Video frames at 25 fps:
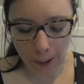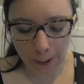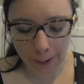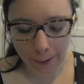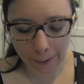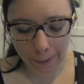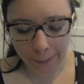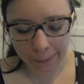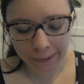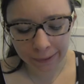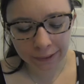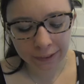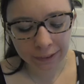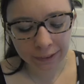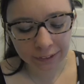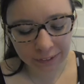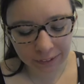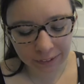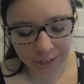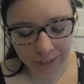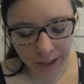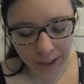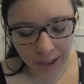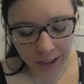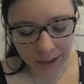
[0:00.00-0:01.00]

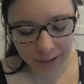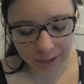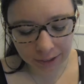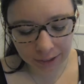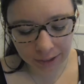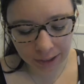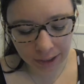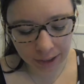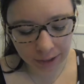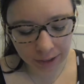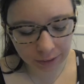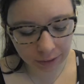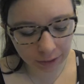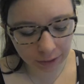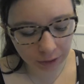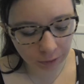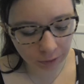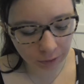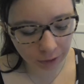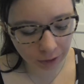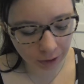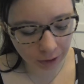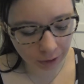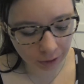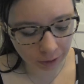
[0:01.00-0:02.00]
the last night,
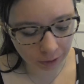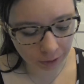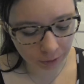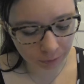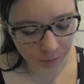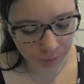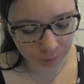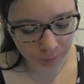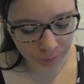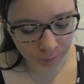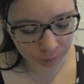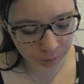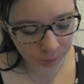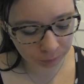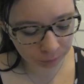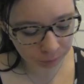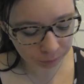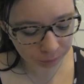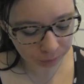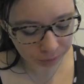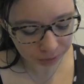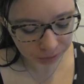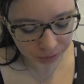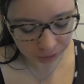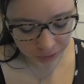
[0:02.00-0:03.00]
then, um,
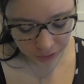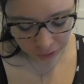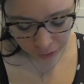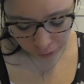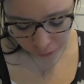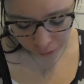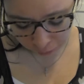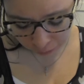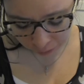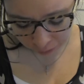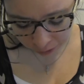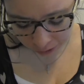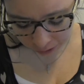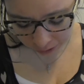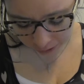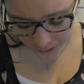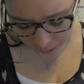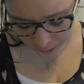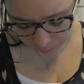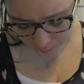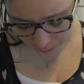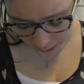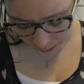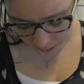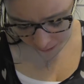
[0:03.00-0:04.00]
we just
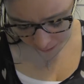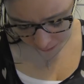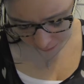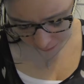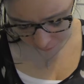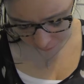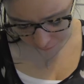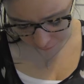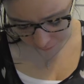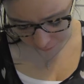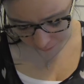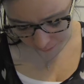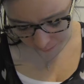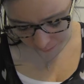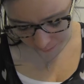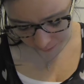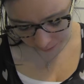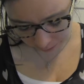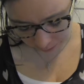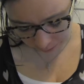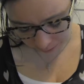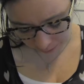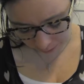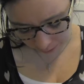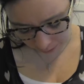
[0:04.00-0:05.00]
came back in the room and
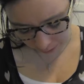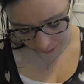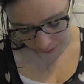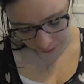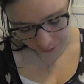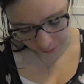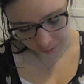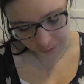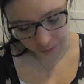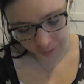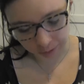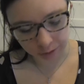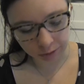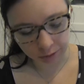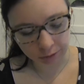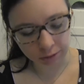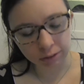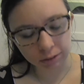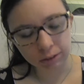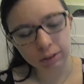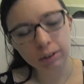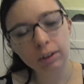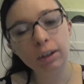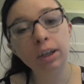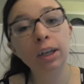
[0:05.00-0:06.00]
hung out
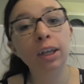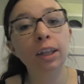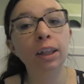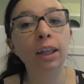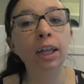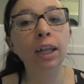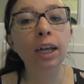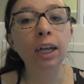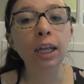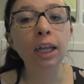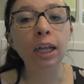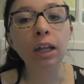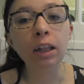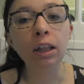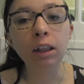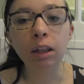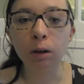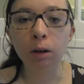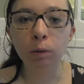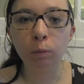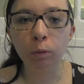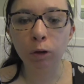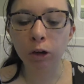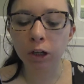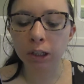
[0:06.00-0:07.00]
and they had to get
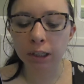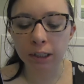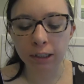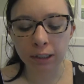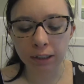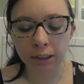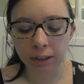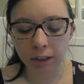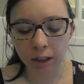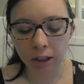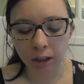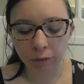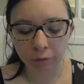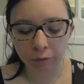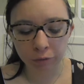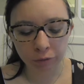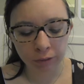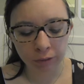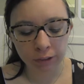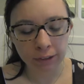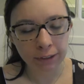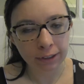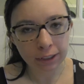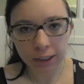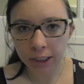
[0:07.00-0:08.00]
their worky stuff
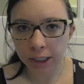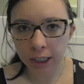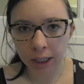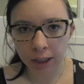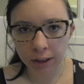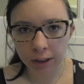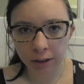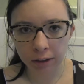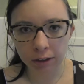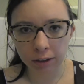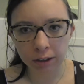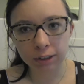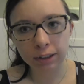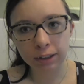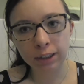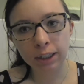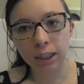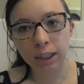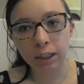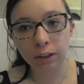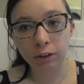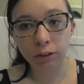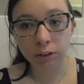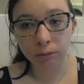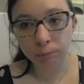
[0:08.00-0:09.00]
together because they
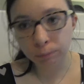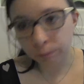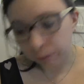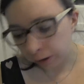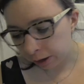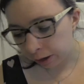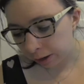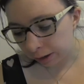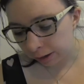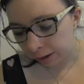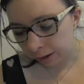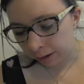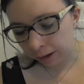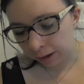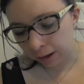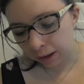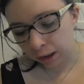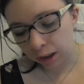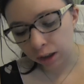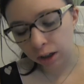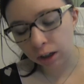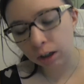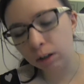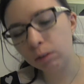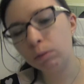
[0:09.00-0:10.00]
had two meetings
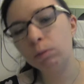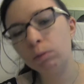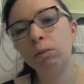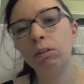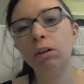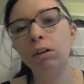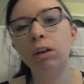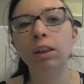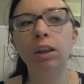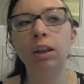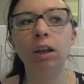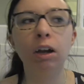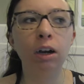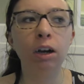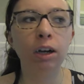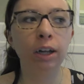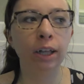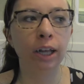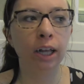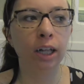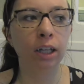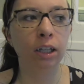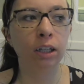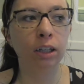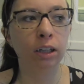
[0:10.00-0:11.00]
today. One they already
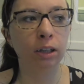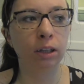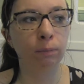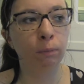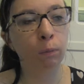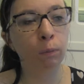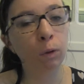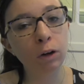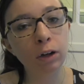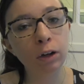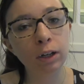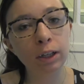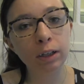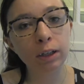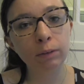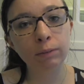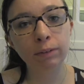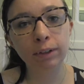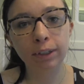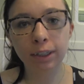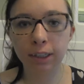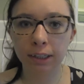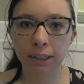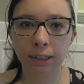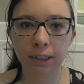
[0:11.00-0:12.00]
had this morning
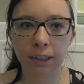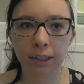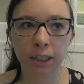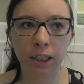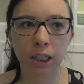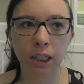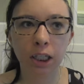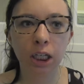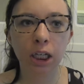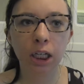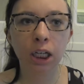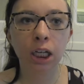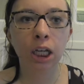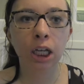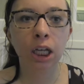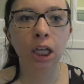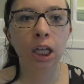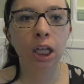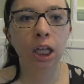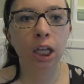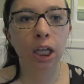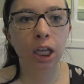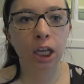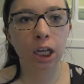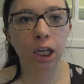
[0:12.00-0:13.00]
with Disney,
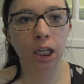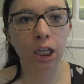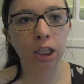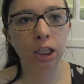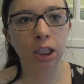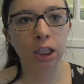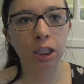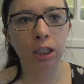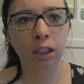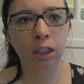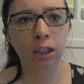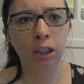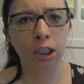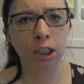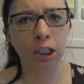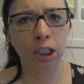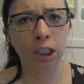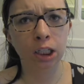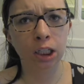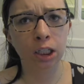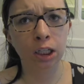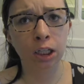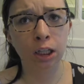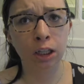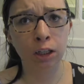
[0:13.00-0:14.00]
and then there's
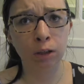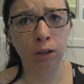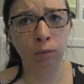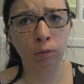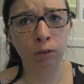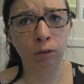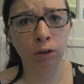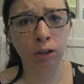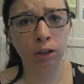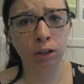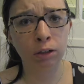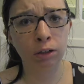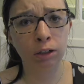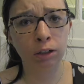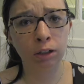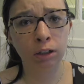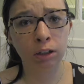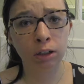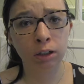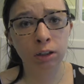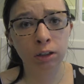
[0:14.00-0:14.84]
another one